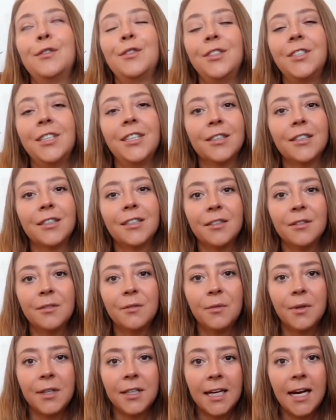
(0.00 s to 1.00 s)
deal
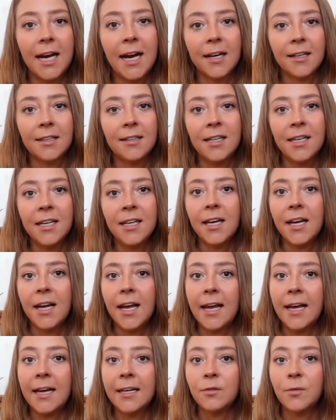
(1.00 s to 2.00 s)
with acne
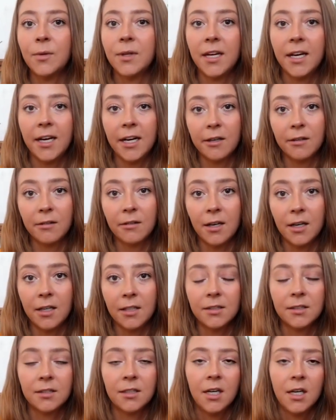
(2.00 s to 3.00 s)
and with hair
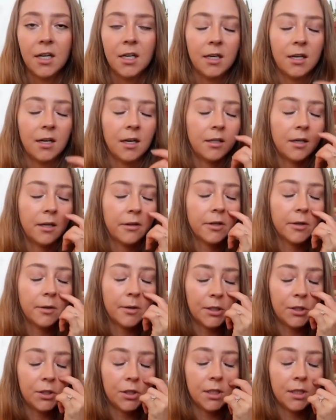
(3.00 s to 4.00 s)
loss. Another
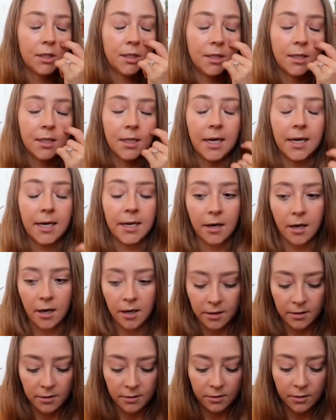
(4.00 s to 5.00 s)
question that I
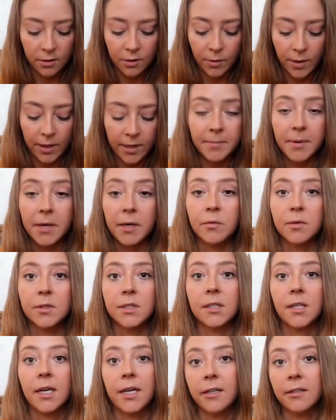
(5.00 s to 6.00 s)
got quite a bit
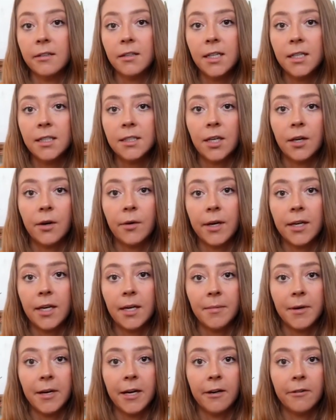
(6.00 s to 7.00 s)
was hair loss. How do I
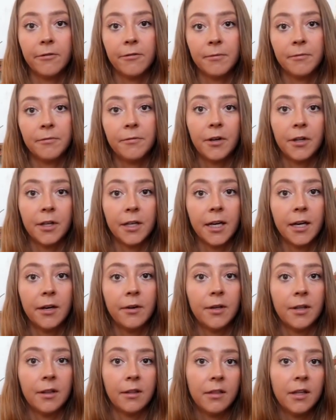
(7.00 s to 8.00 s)
keep my hair from falling
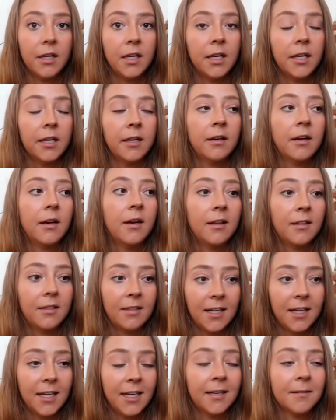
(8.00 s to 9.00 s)
out and
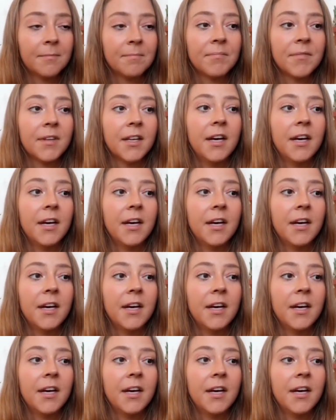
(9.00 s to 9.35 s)
thinning?